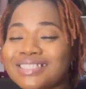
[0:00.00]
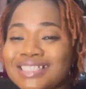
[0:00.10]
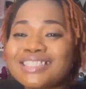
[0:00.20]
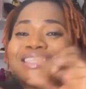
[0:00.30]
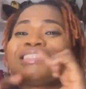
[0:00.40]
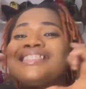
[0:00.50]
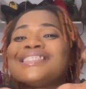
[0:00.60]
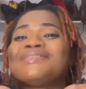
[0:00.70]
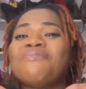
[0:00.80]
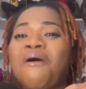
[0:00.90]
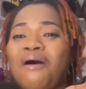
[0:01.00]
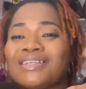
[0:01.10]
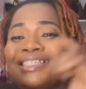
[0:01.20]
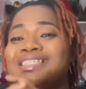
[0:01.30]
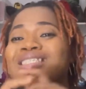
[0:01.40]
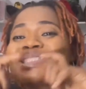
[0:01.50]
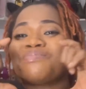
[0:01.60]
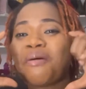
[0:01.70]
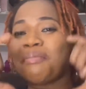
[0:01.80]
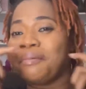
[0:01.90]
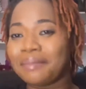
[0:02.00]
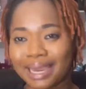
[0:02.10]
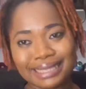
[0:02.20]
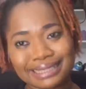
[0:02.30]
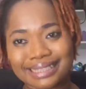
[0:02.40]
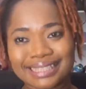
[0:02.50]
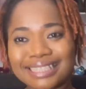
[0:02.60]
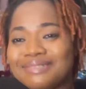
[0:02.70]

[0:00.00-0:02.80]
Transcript: she's small but mighty.